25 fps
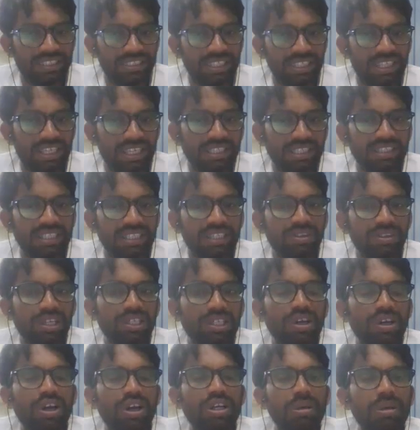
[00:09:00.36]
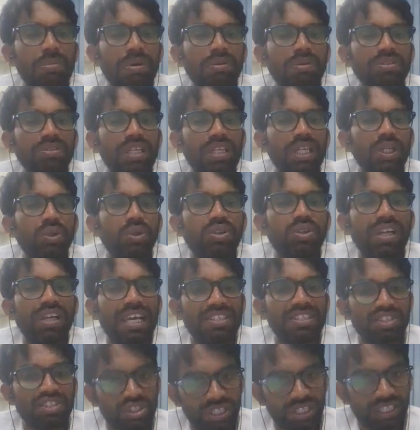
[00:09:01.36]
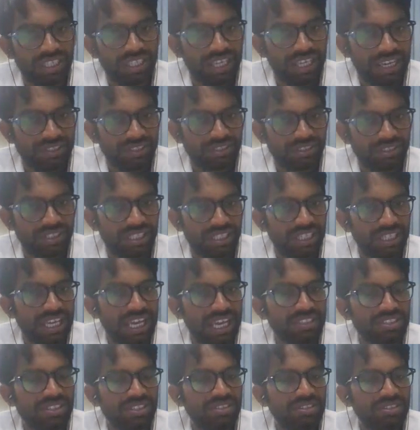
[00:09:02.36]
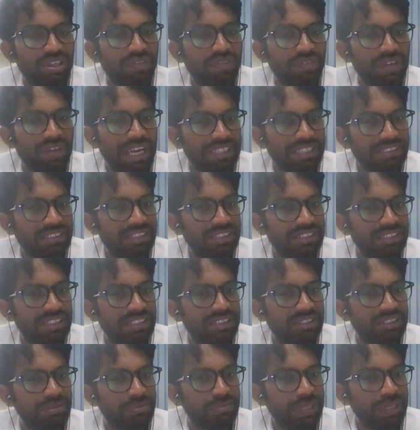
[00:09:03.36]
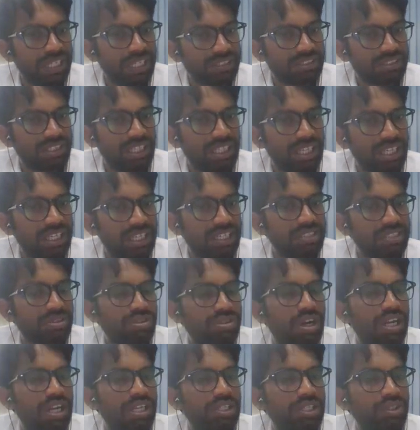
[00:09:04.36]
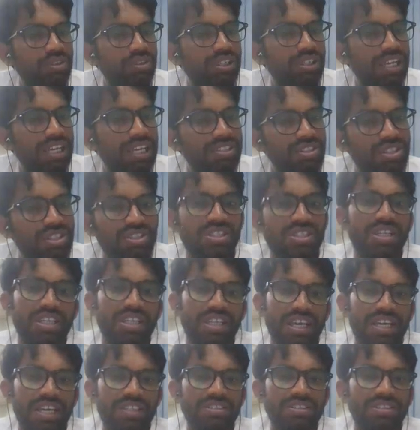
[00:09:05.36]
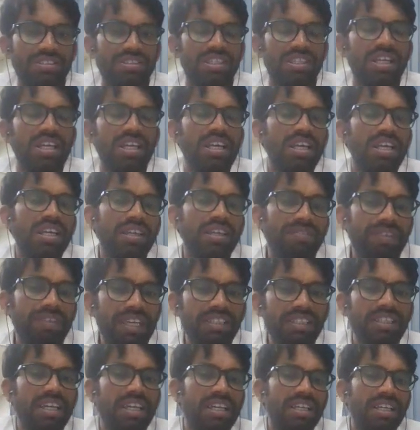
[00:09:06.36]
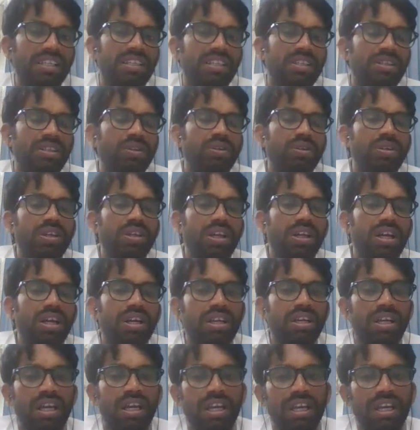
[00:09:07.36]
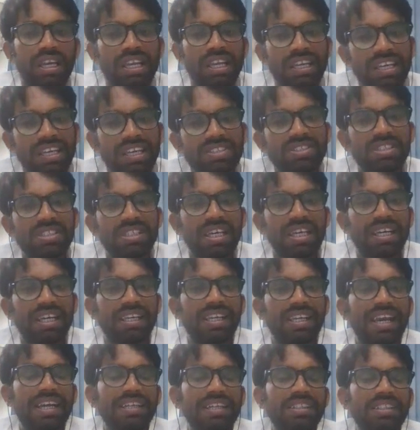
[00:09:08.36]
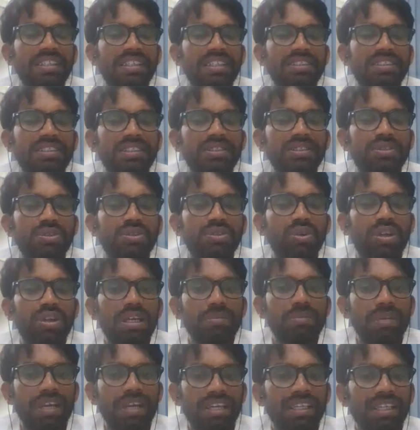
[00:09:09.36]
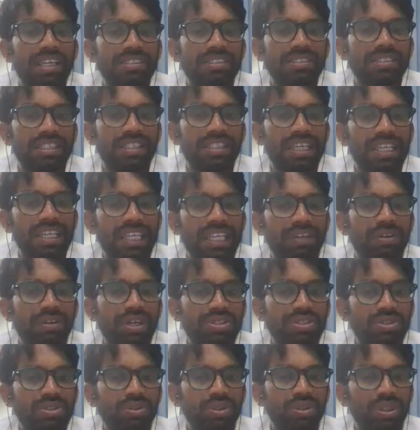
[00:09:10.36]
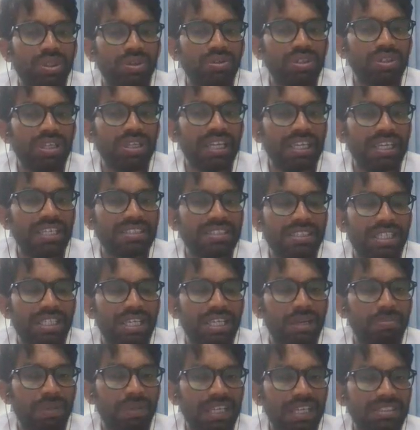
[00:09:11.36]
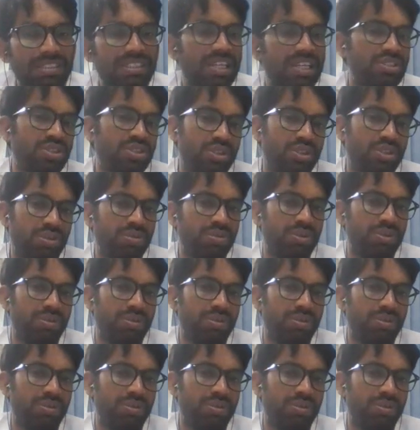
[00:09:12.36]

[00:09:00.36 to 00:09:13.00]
Then we will talk about the neutralization reaction. Reactions of acids with base is called neutralization reaction. When the NaCl react with sodium hydroxide NaOH to give NaCl plus H2O.